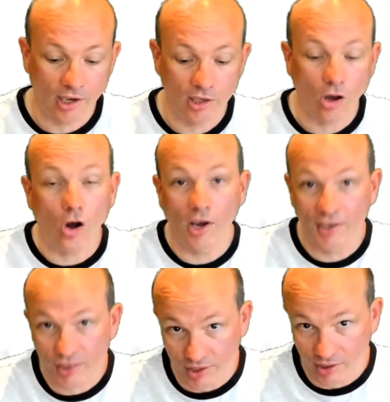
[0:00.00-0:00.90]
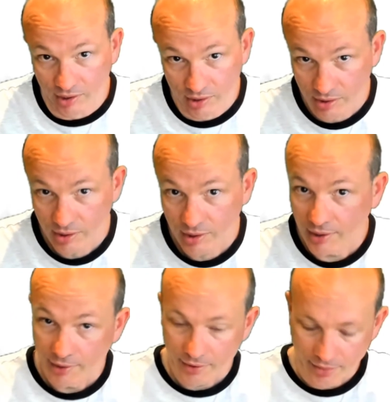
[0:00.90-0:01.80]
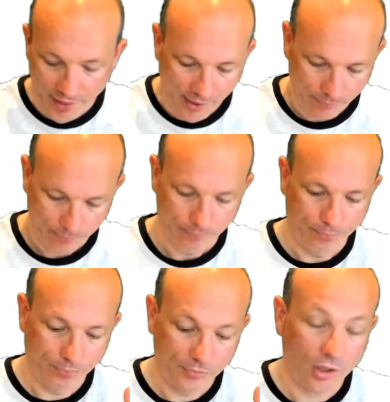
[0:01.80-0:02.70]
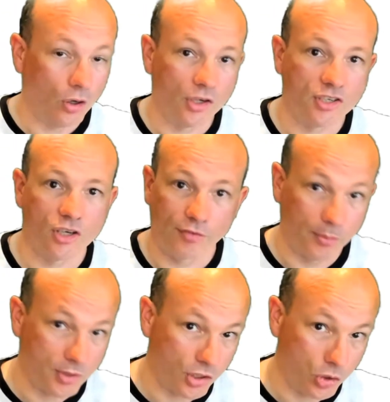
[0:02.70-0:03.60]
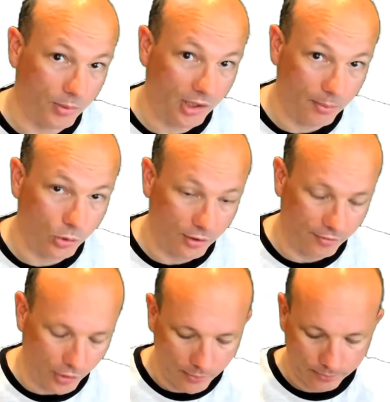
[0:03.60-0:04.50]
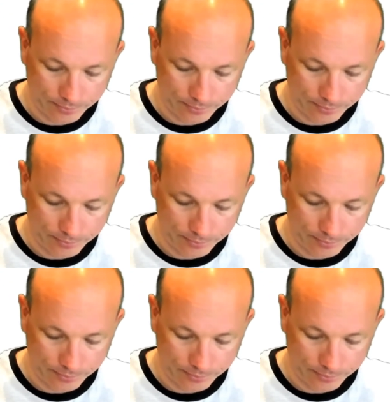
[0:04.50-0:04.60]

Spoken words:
And I think that from a social media point of view,